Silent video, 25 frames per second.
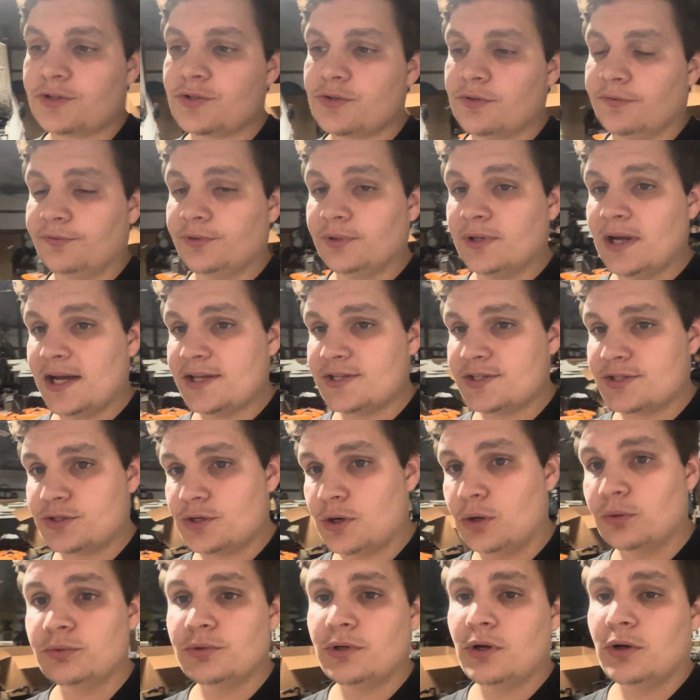So if you guys
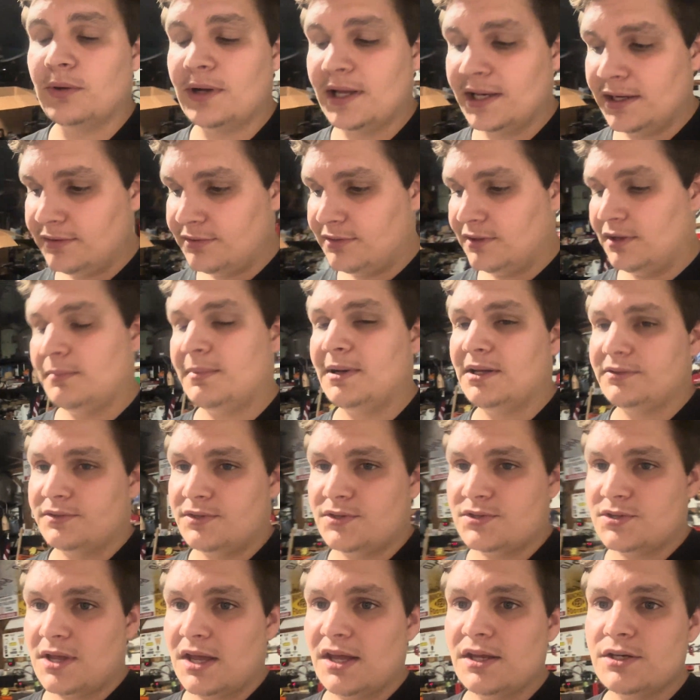don't know anything about
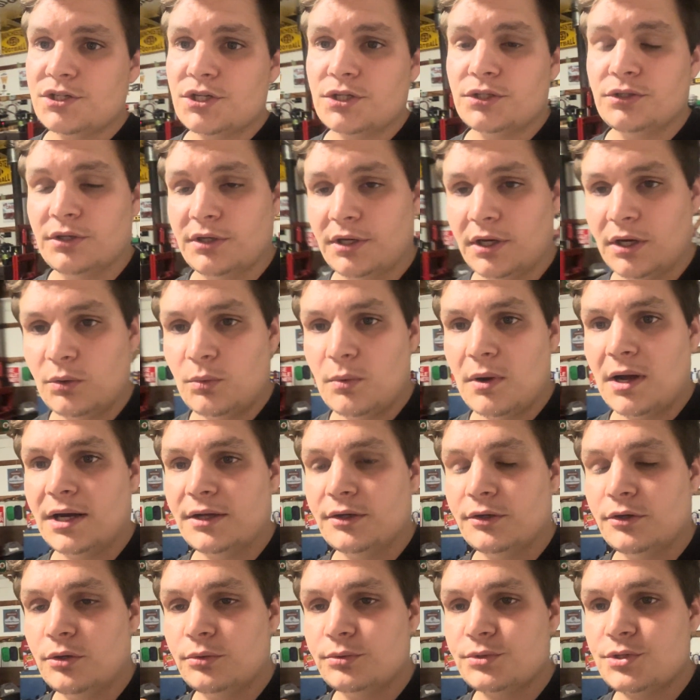this engine, you're going to want to
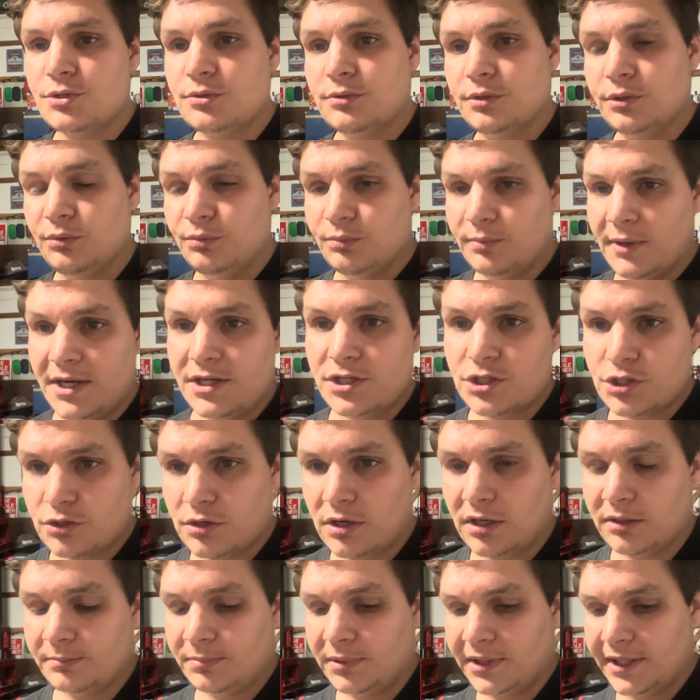go to the race
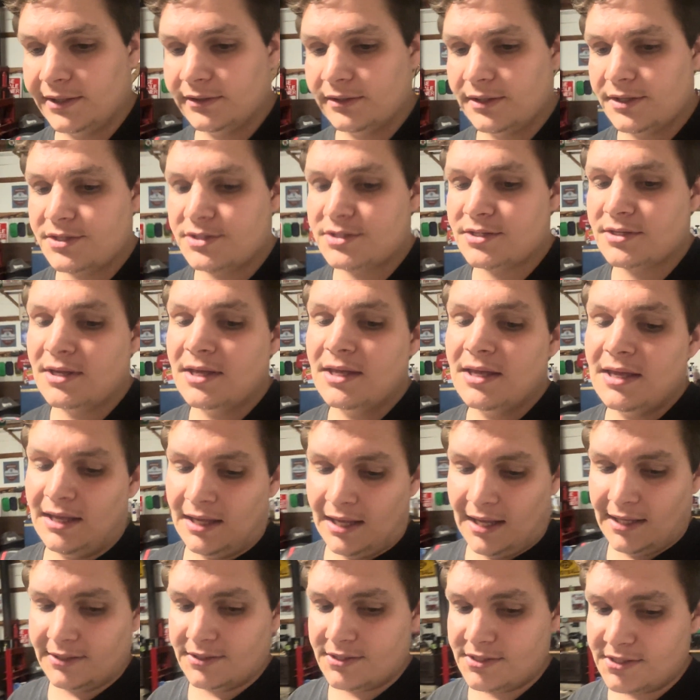truck playlist
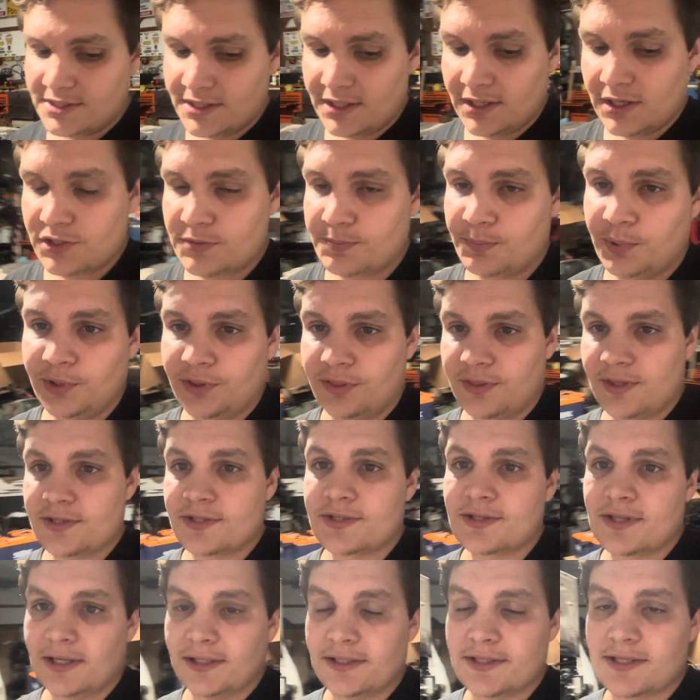and see us put
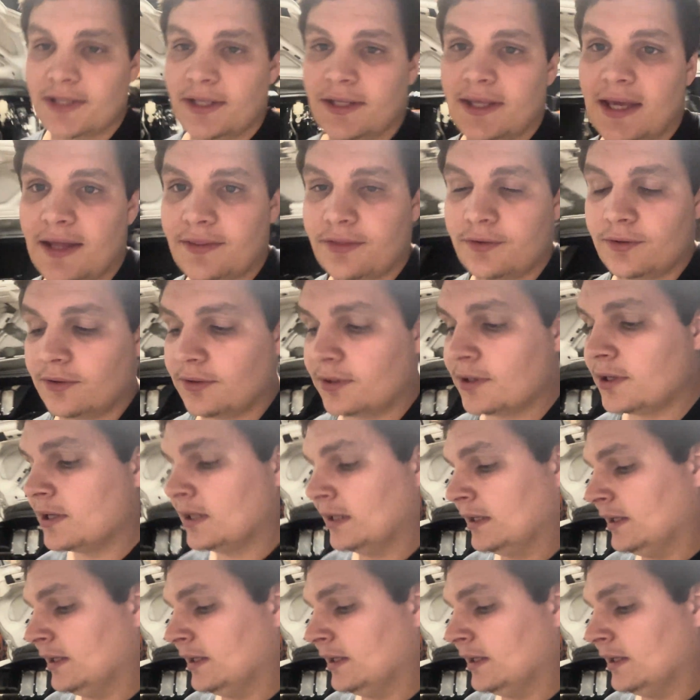this thing together.